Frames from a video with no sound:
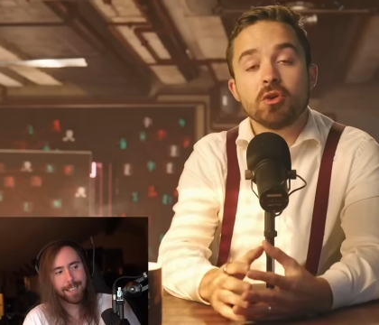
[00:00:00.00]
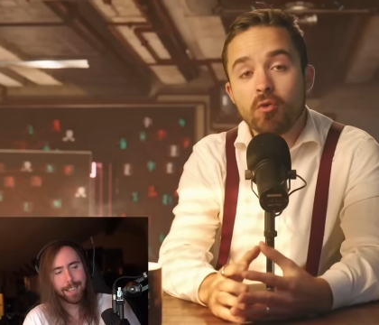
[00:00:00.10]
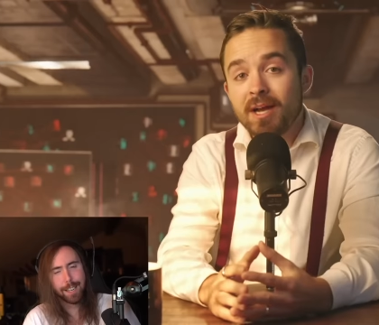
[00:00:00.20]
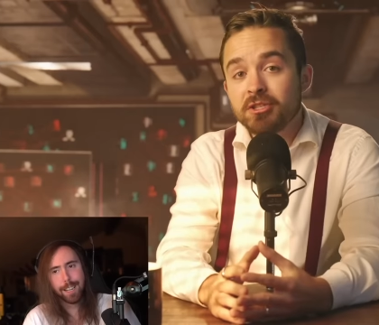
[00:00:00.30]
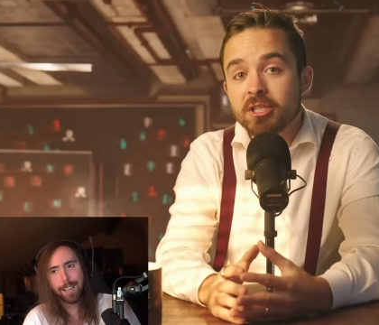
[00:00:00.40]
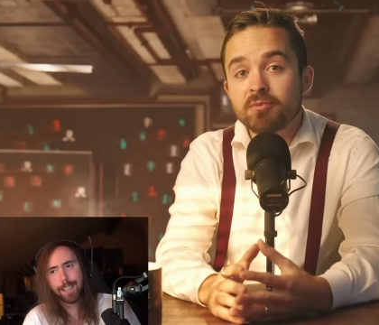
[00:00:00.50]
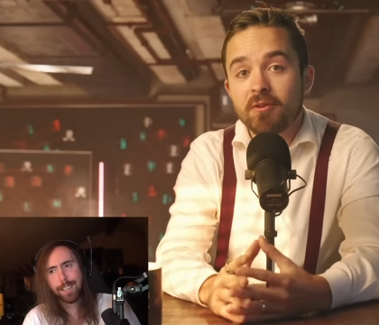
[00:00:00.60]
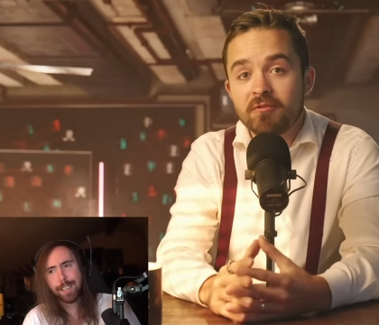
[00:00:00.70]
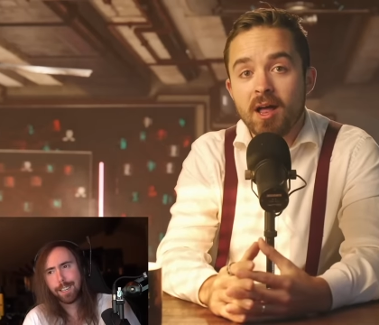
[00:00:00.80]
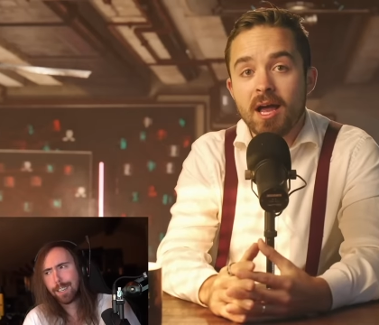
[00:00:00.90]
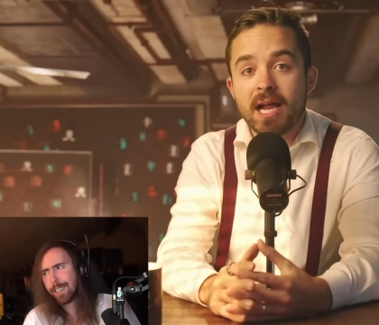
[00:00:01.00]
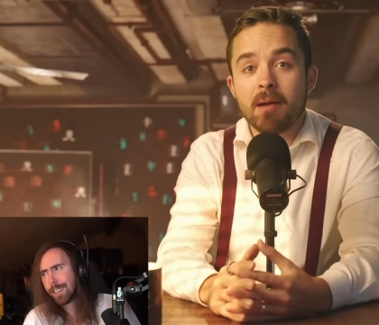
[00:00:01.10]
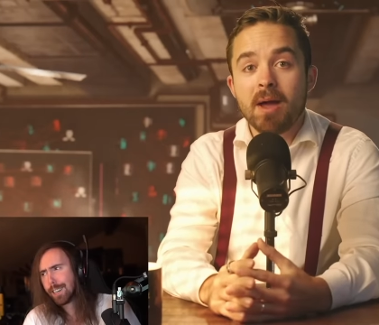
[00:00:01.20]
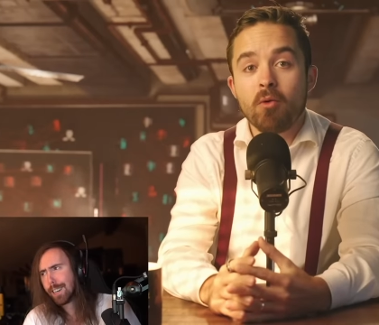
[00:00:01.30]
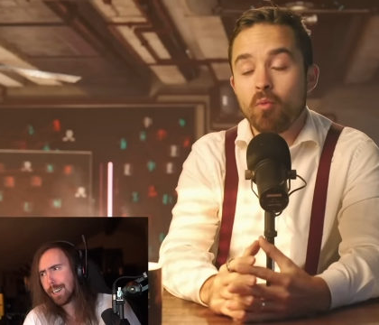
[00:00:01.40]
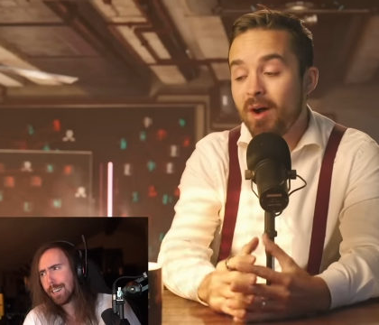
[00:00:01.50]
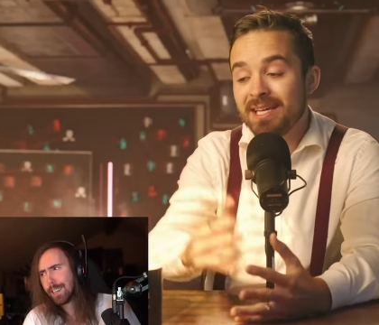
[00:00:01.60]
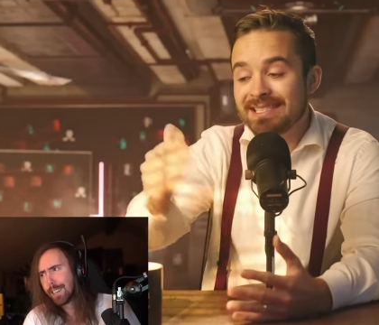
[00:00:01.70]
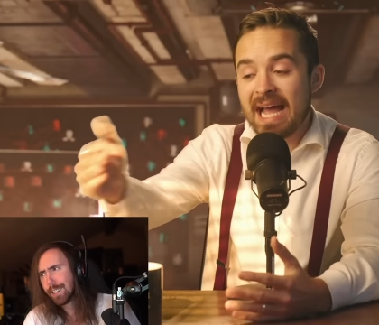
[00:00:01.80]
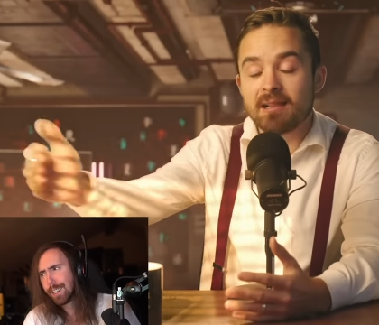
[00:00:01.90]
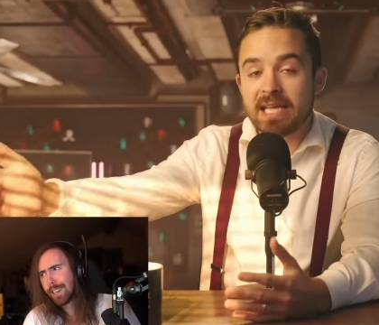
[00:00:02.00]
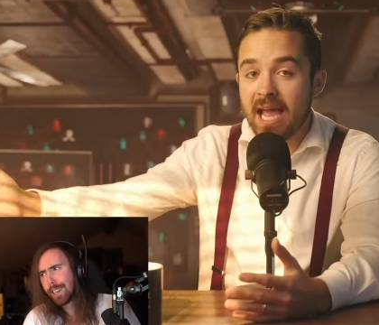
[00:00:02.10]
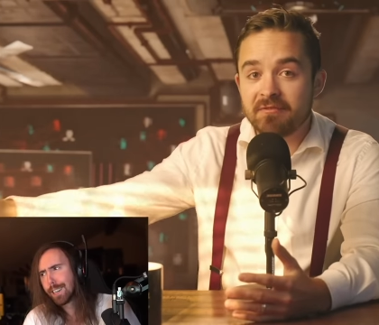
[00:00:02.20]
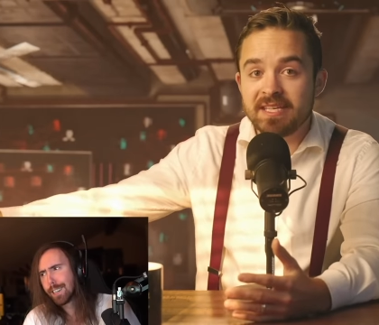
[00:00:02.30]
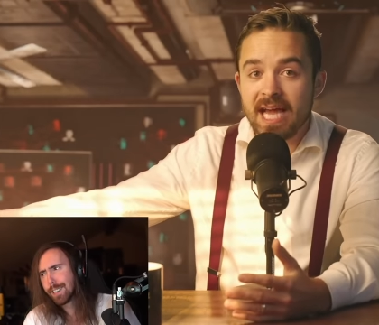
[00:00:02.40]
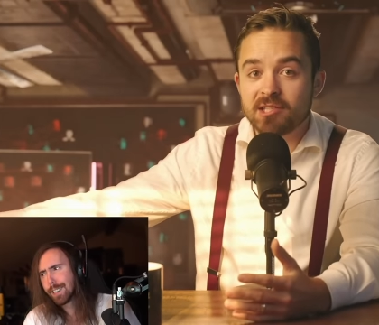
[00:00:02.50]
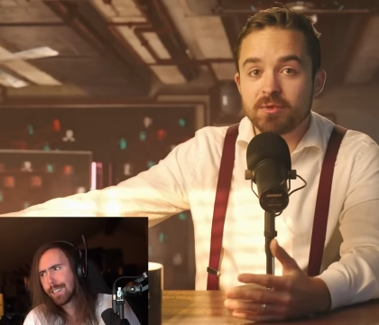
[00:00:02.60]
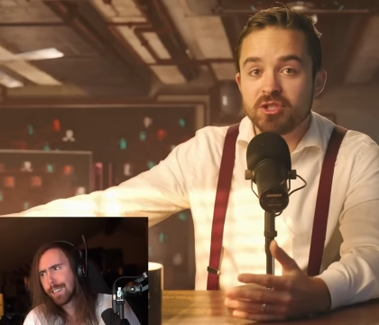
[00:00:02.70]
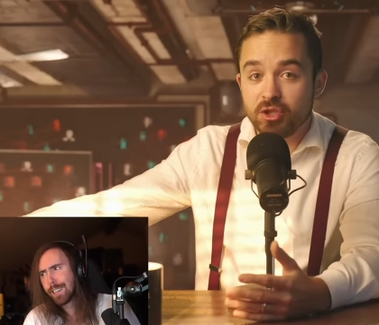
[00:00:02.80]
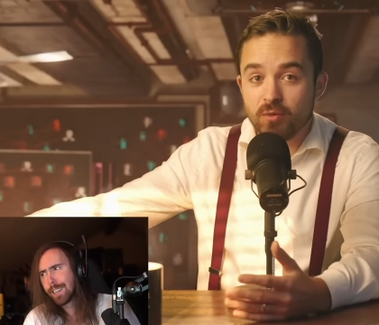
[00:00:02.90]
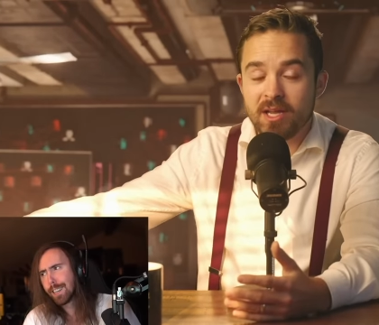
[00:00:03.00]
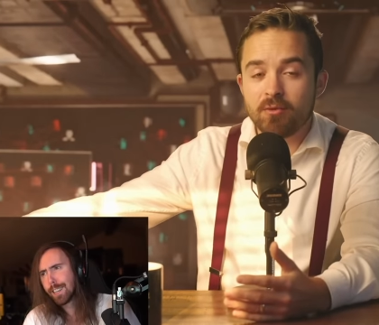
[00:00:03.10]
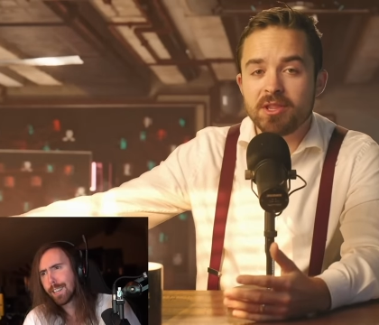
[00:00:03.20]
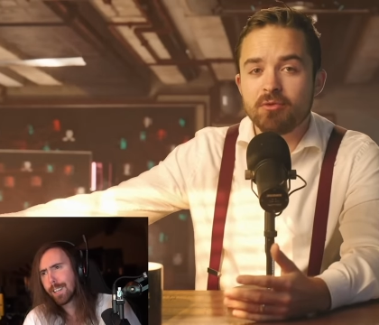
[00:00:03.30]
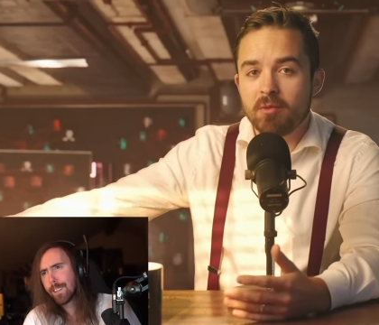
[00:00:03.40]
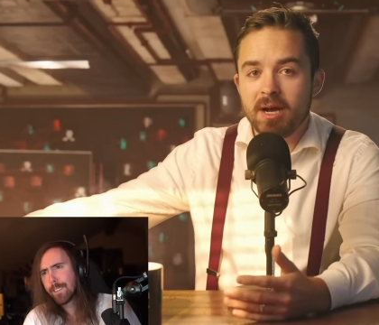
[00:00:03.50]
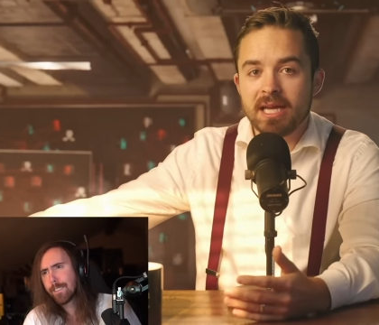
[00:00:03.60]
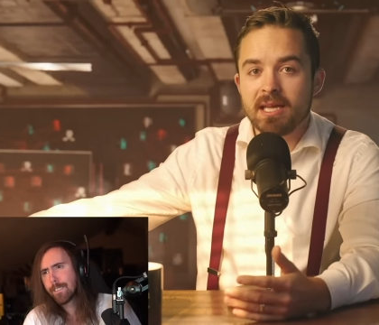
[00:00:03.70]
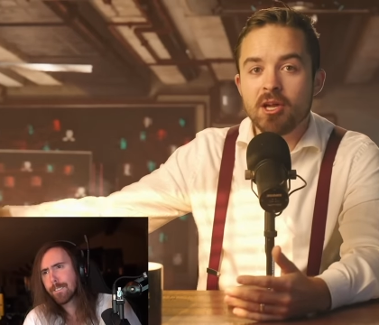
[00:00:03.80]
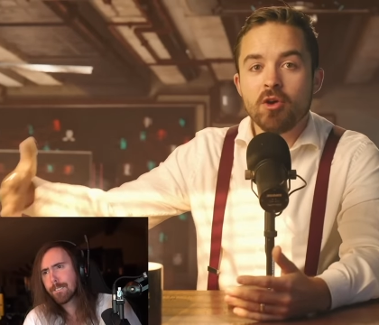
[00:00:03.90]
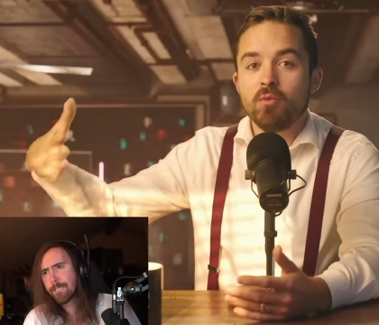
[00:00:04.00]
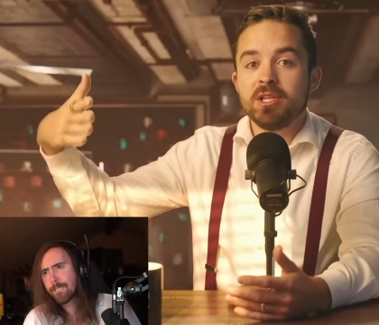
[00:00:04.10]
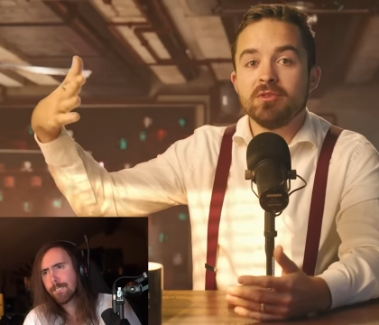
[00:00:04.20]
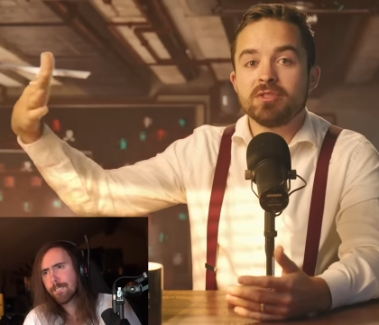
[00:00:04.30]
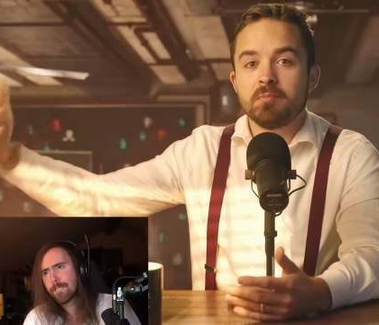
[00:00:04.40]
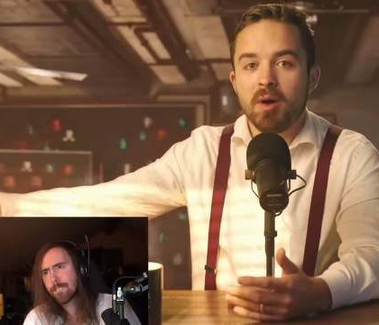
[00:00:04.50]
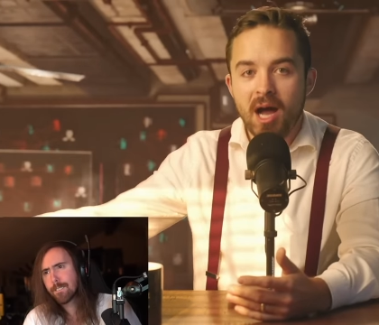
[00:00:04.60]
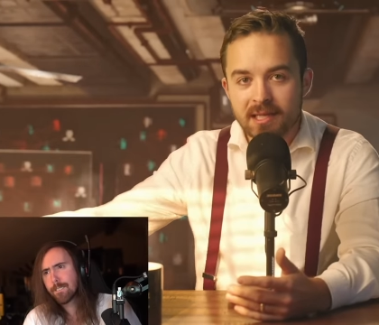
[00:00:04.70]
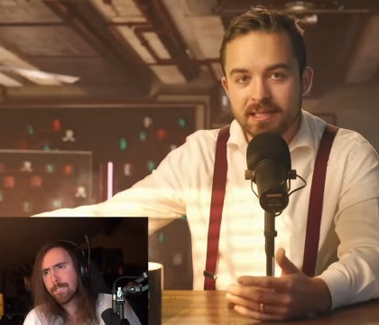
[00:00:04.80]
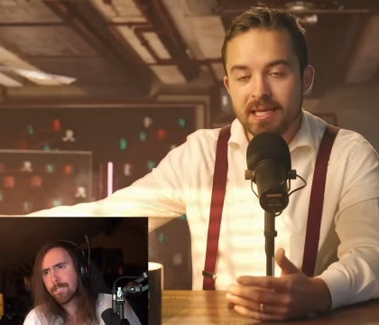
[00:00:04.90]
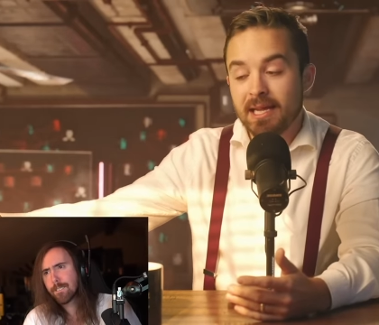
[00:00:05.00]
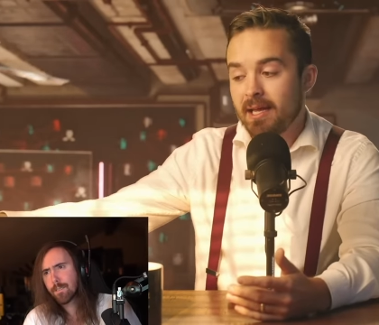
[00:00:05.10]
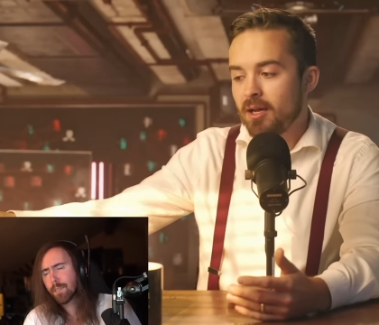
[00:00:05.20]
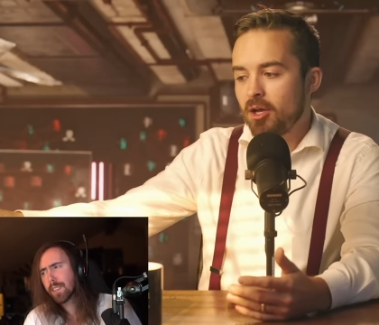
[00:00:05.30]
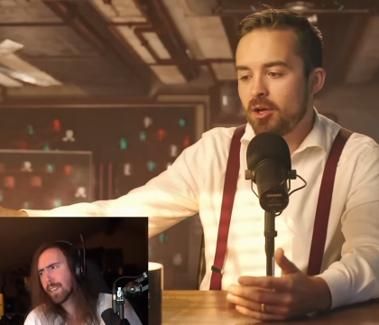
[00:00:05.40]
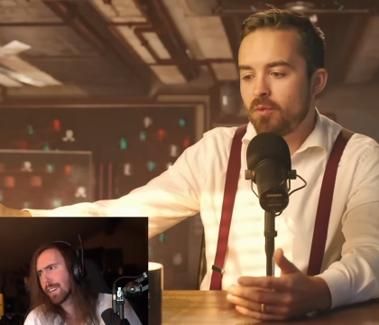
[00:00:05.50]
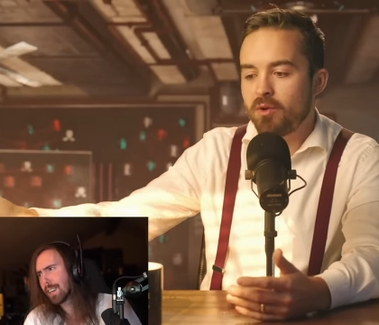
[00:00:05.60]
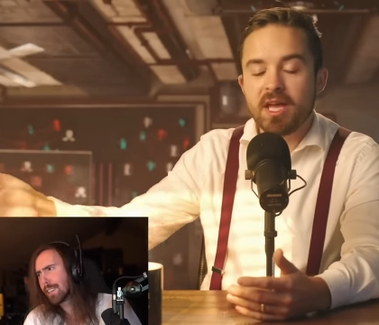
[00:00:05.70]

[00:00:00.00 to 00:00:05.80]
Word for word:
Speaker 1: So questions were flying about what exactly FTX was doing with your money when you deposited it. Yeah.